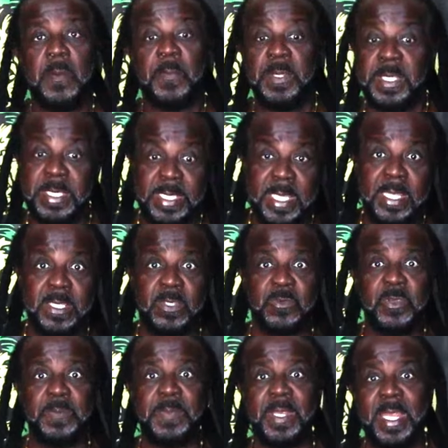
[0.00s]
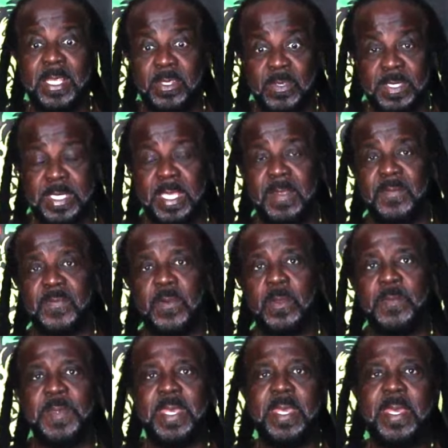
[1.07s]
But you see this treatment that you see in front
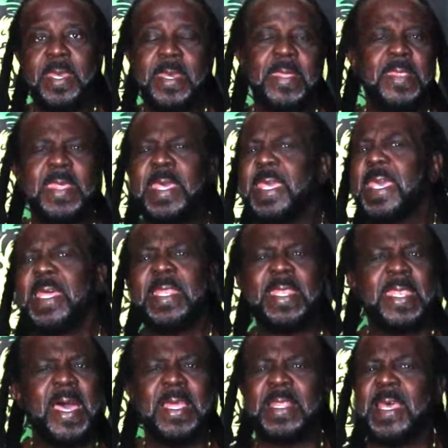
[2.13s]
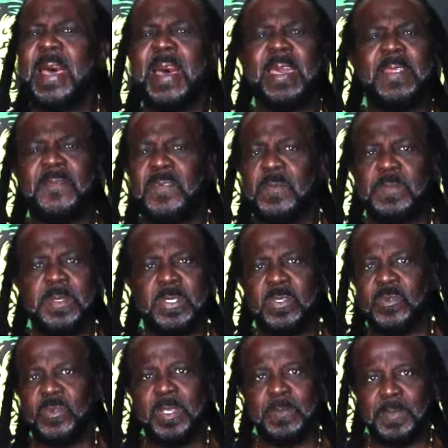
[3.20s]
of me? They cannot hide from this
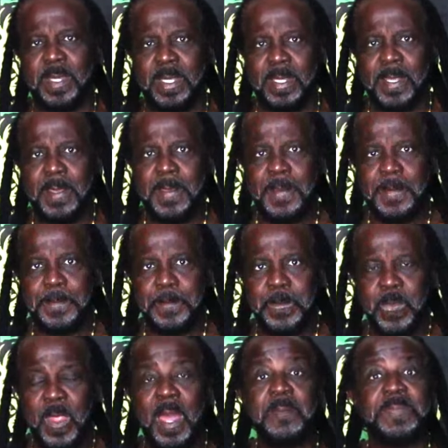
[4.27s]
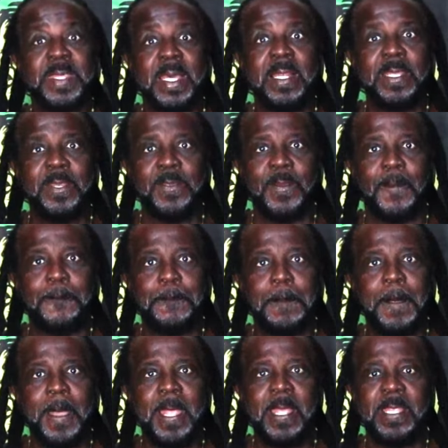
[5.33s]
treatment. I'm telling you,
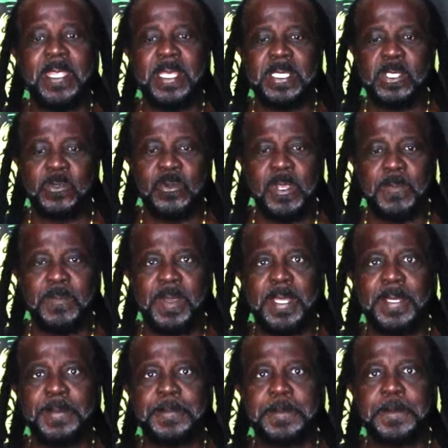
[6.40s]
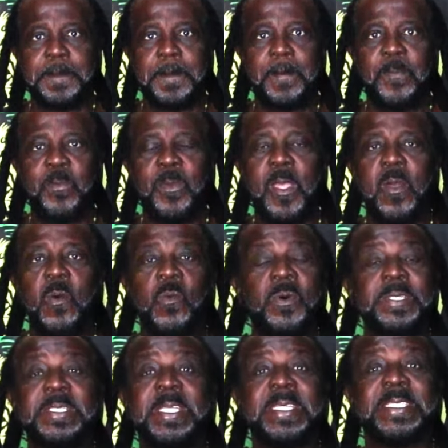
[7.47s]
this treatment
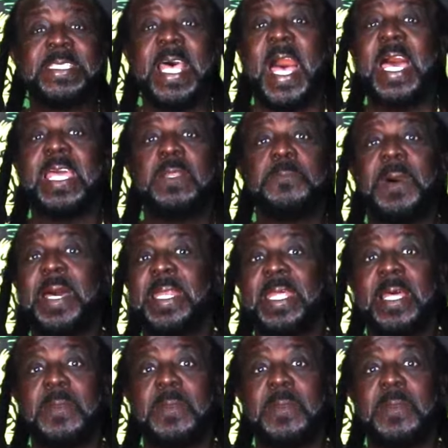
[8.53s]
was designed by the